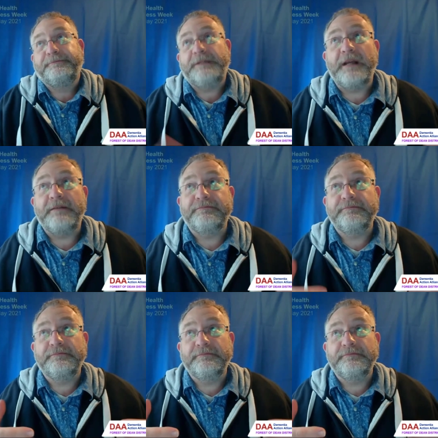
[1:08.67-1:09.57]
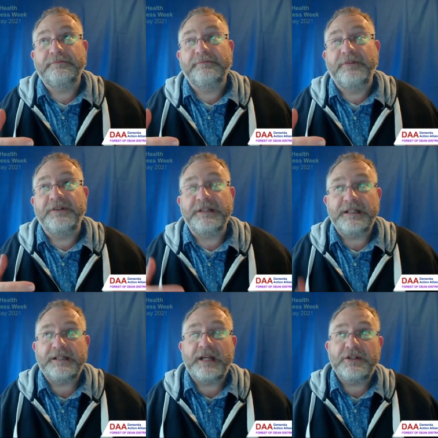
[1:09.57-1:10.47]
there's any
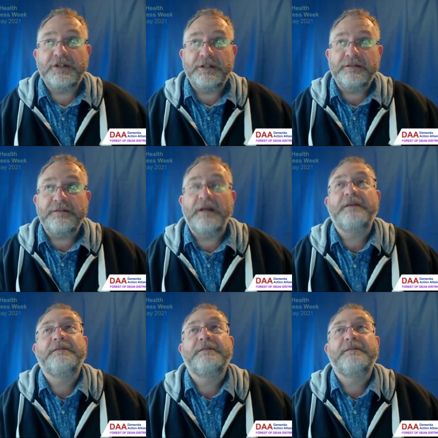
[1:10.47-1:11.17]
tension,